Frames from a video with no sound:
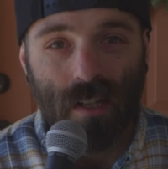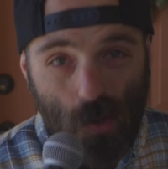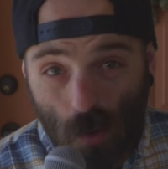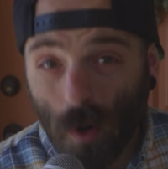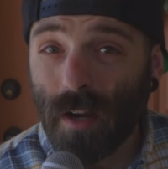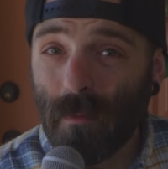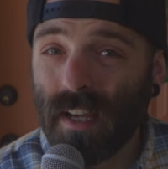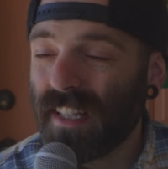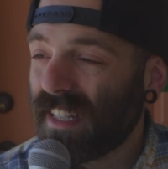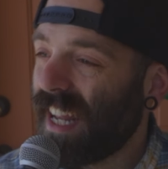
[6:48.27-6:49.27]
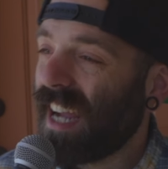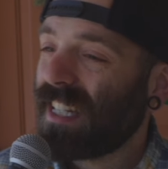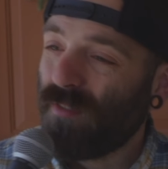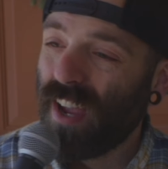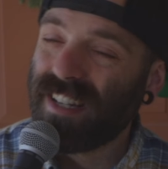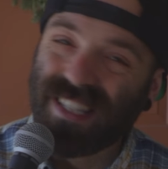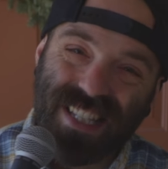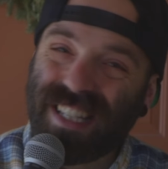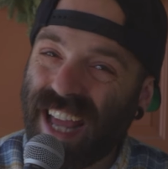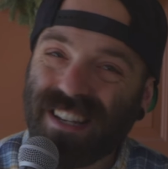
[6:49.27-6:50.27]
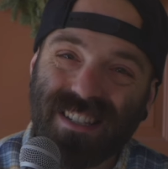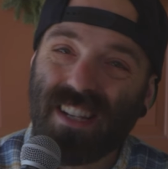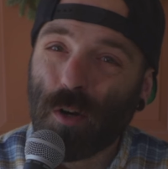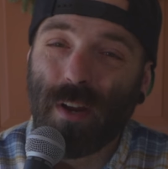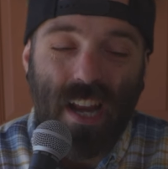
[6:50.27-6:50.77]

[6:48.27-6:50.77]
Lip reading: Join me in this next phase, in this next year,